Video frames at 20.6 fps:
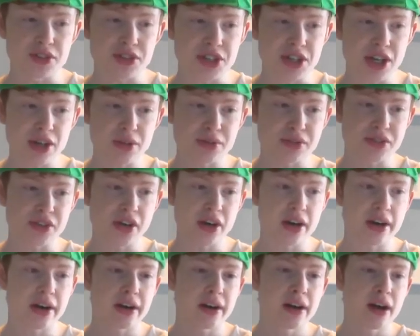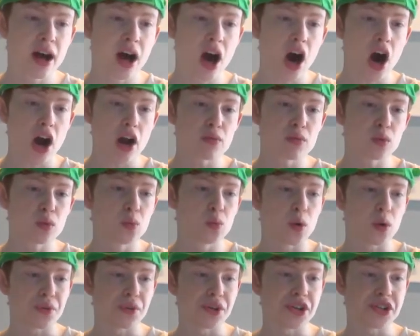Zelda Hyrule
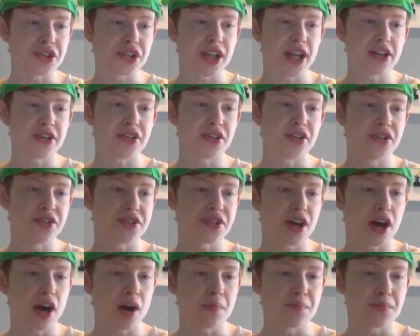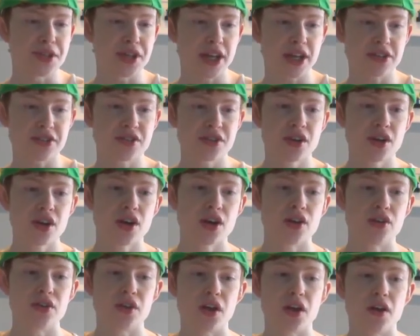Warriors Legends update.
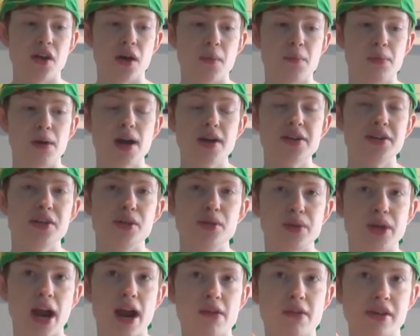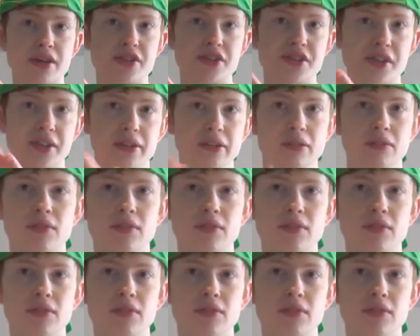A brand new character,